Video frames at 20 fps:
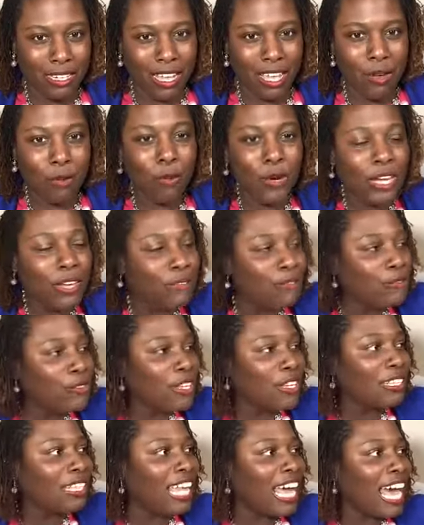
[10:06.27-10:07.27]
We
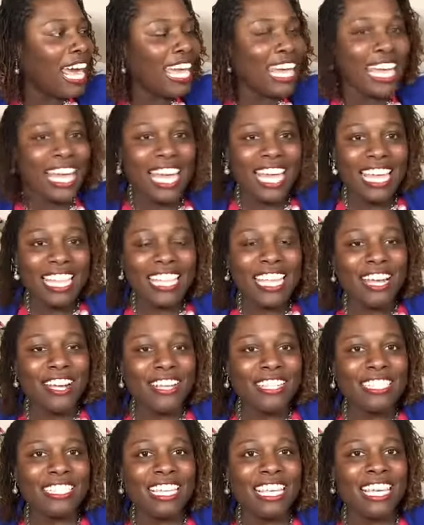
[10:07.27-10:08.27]
feel like there
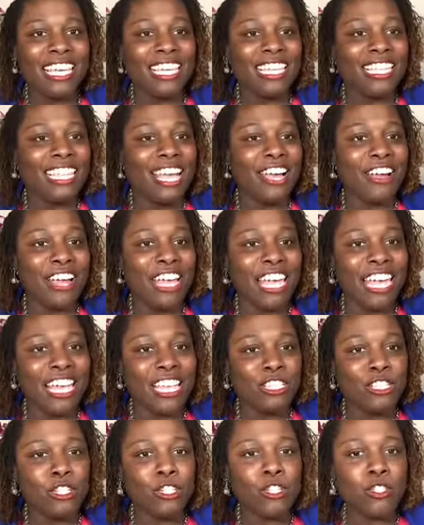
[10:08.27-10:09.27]

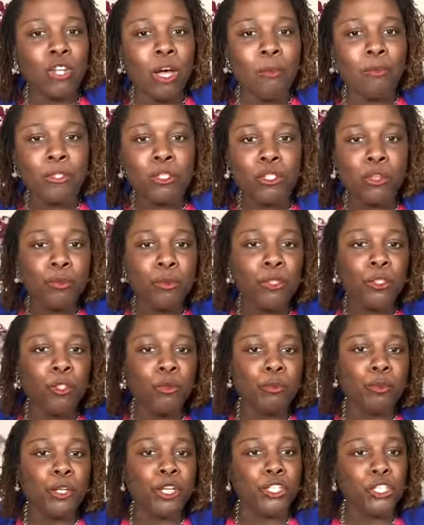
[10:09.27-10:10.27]
is I'm super
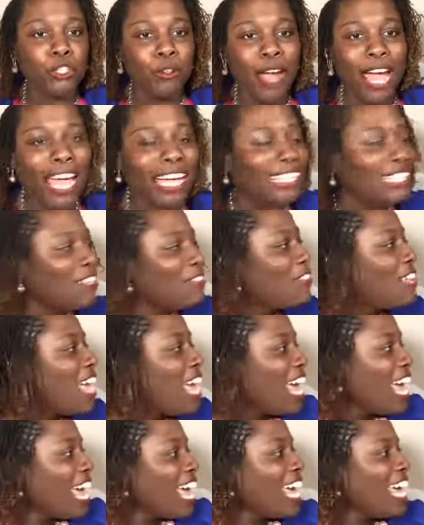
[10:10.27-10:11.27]
duper attractive
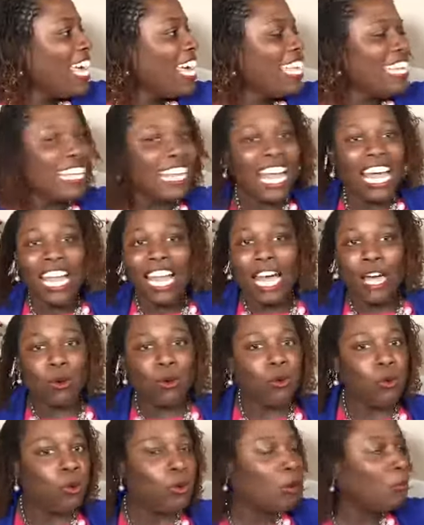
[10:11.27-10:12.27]
and like,
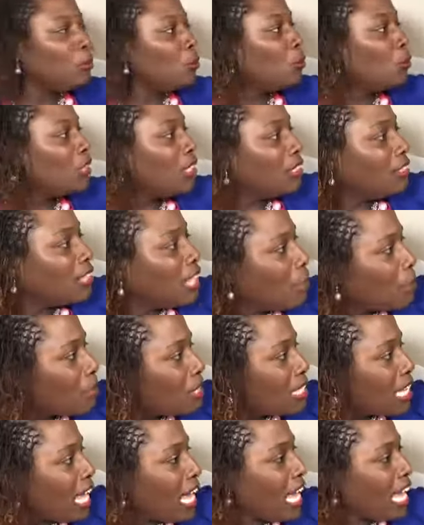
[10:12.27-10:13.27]
ooh, I'm doing a double
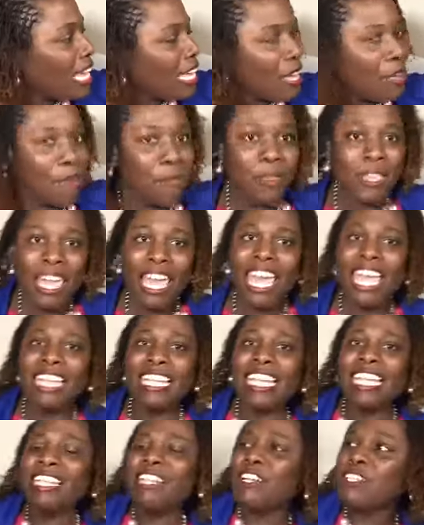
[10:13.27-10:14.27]
take, and
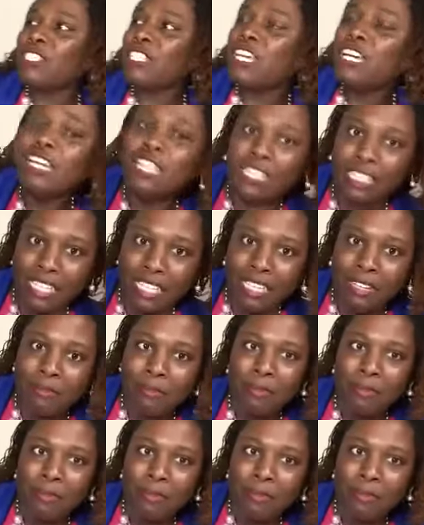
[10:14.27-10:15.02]
then there's ugly.